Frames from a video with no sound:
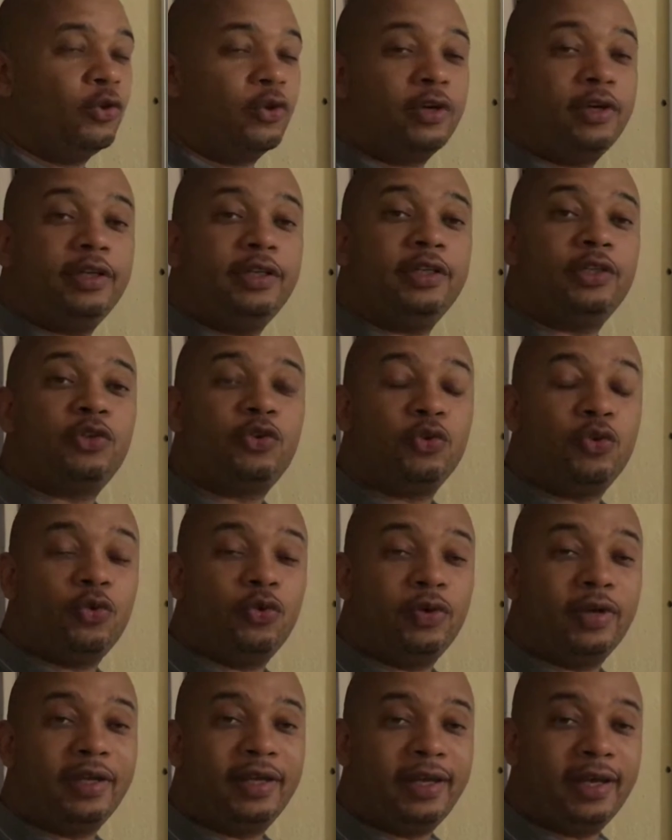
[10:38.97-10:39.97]
going to need
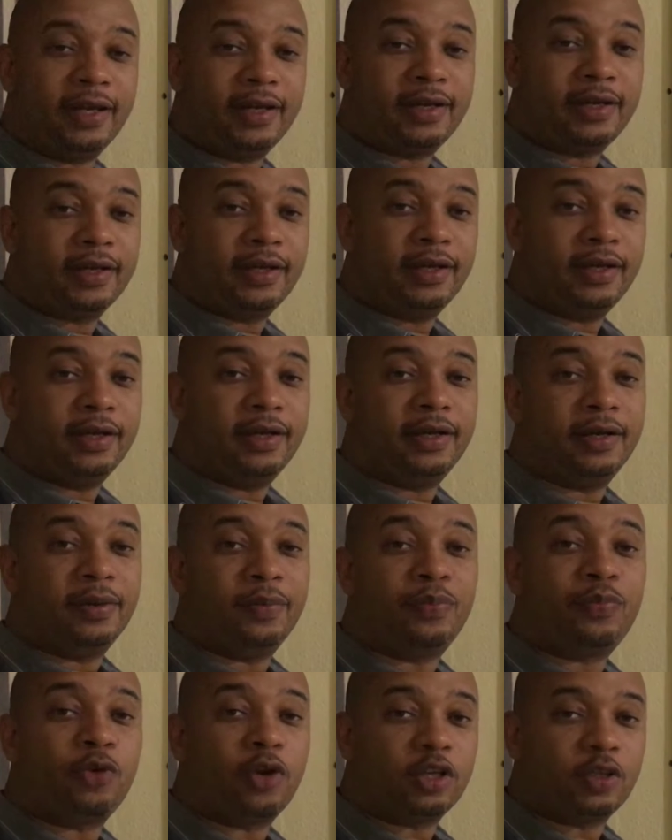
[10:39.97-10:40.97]
to get
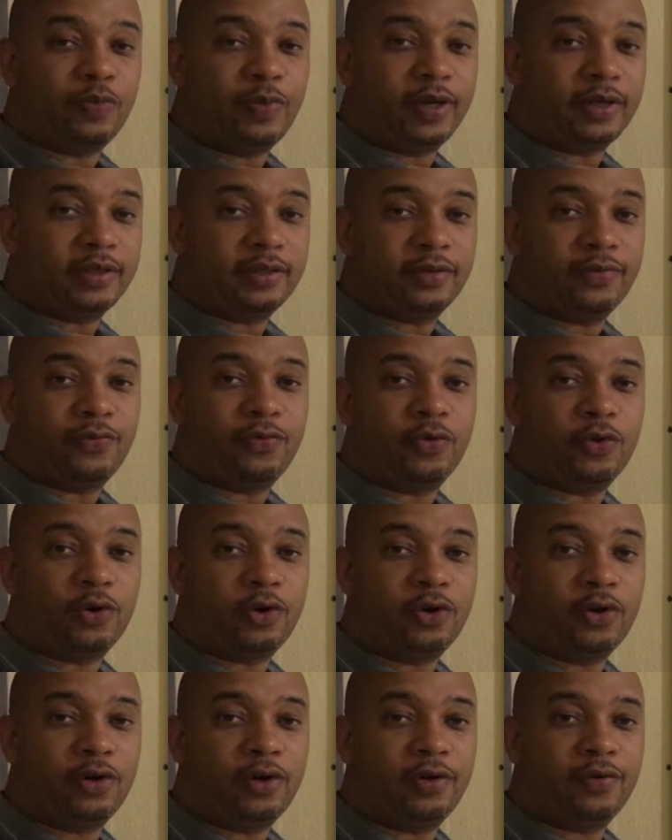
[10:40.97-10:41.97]
prospects
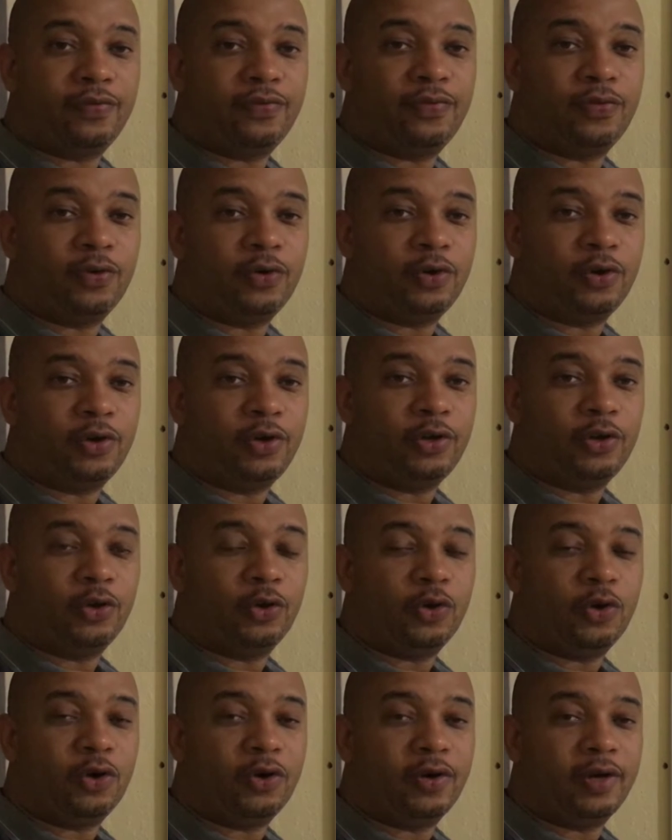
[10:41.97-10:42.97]
for
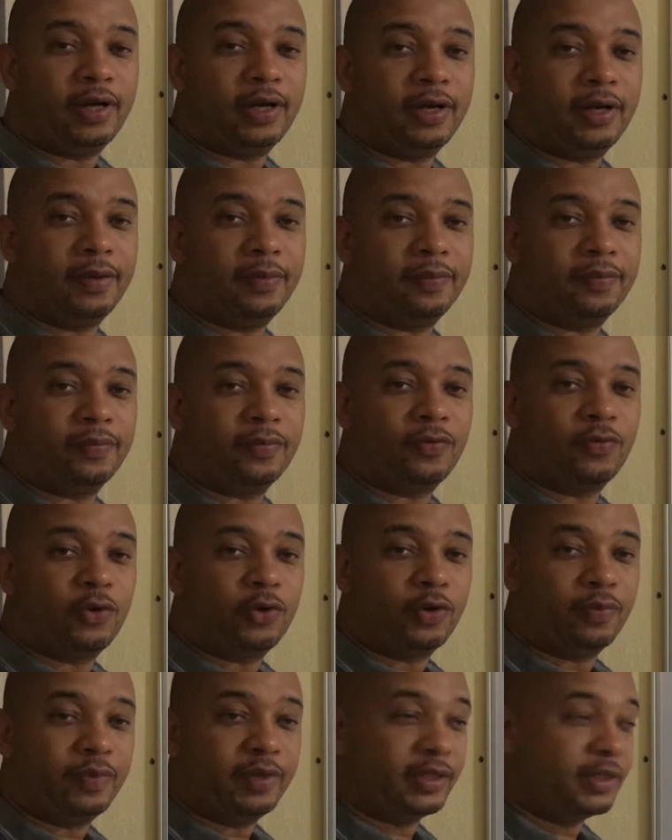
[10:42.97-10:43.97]

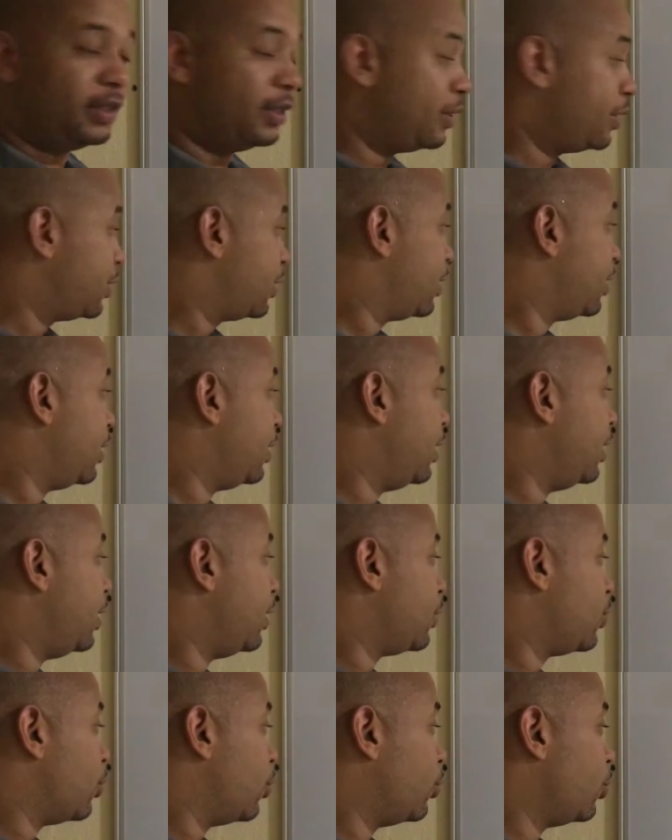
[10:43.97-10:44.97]
your business.
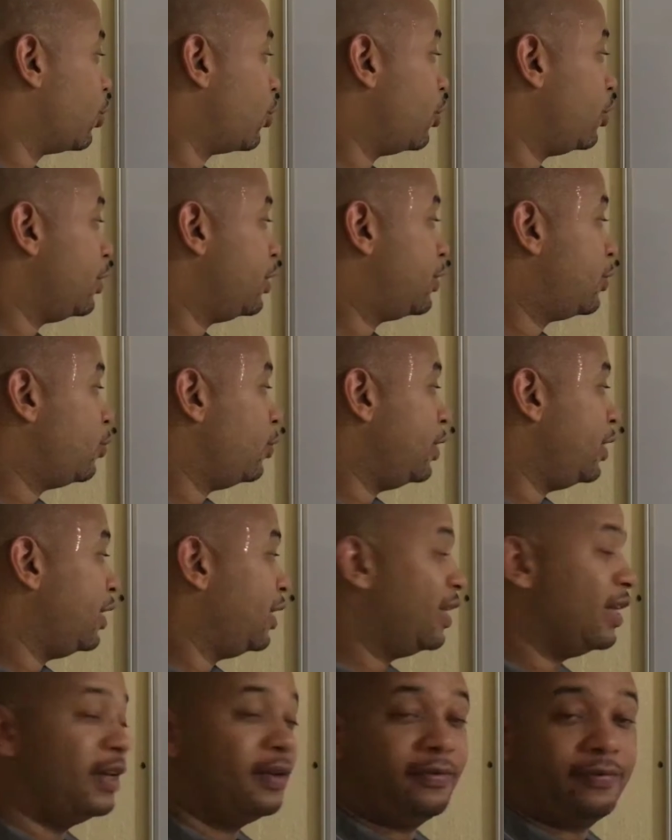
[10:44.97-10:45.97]
So you're going to
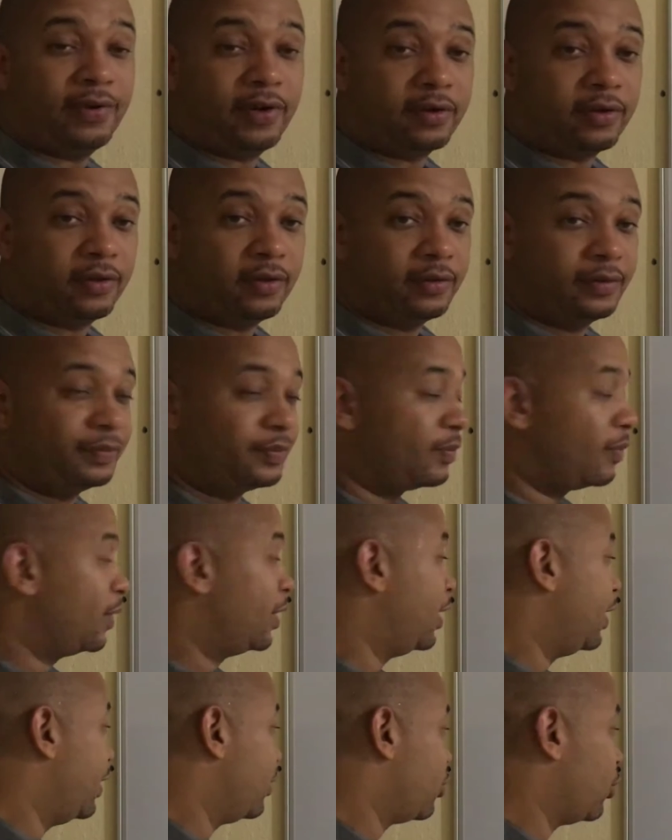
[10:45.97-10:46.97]
need a funnel,
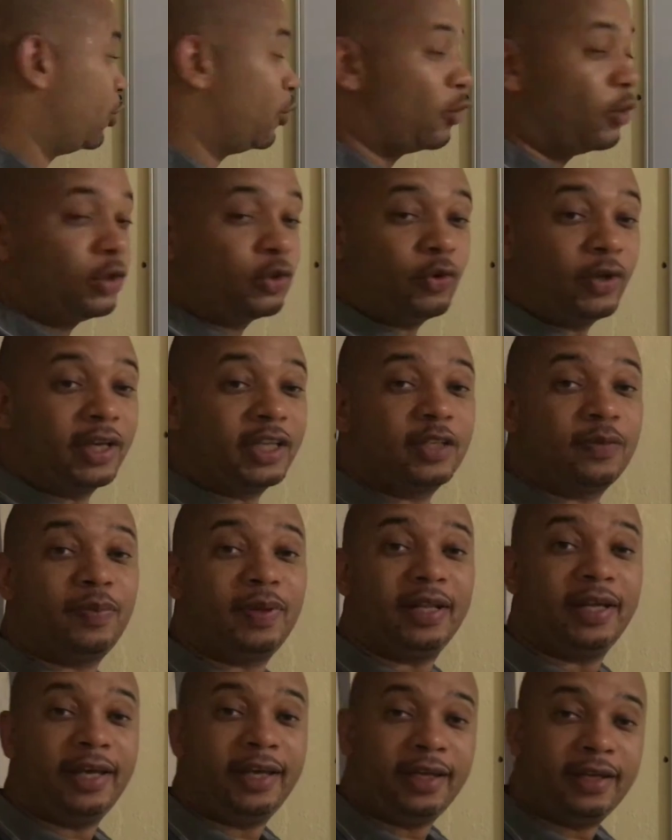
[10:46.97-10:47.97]
and so you're going to
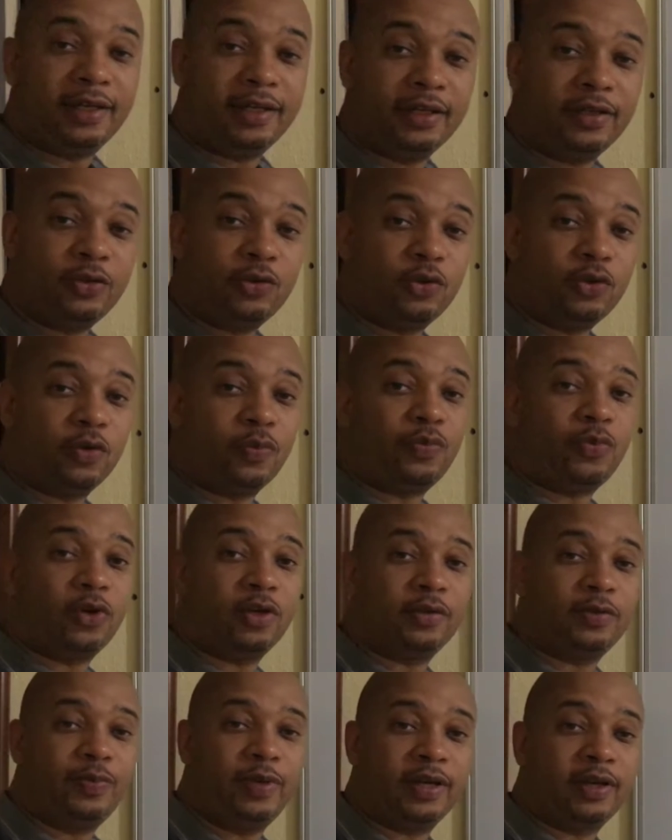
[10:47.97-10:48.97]
explain to your
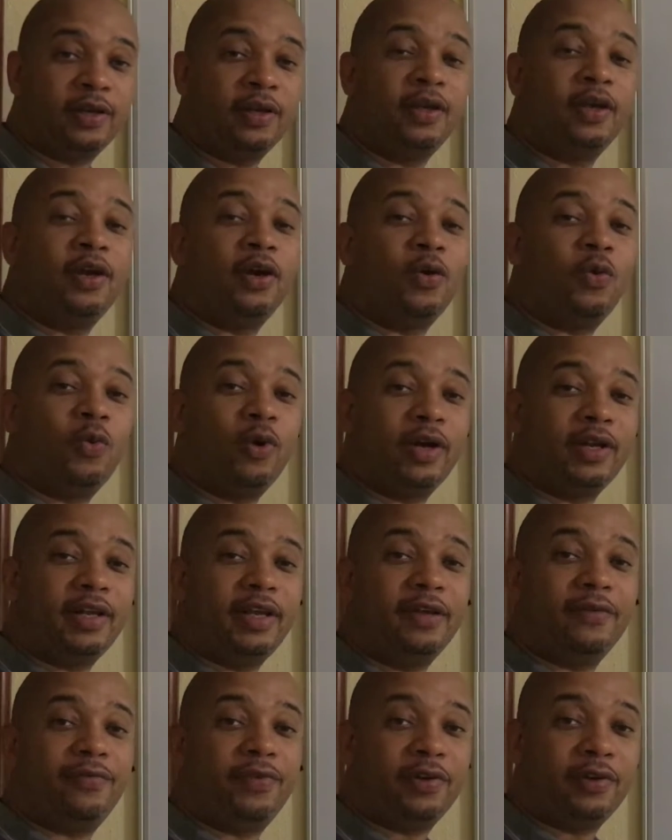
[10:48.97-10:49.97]
prospect what
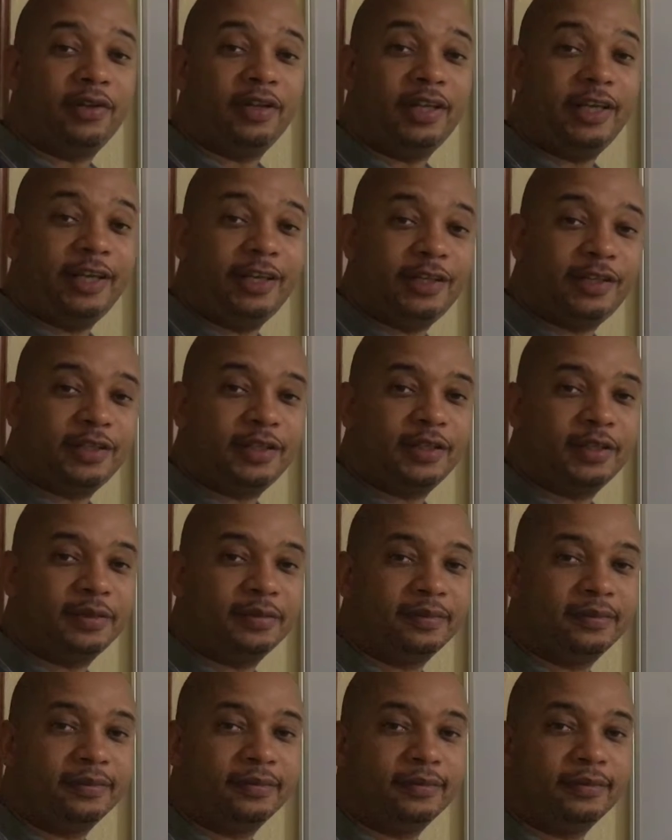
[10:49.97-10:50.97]
a funnel is.
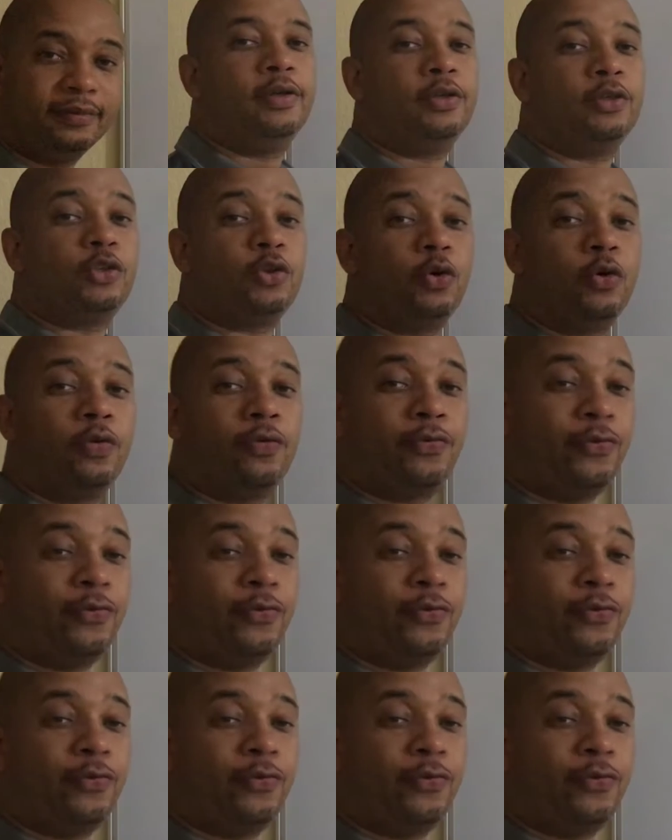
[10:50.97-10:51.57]
So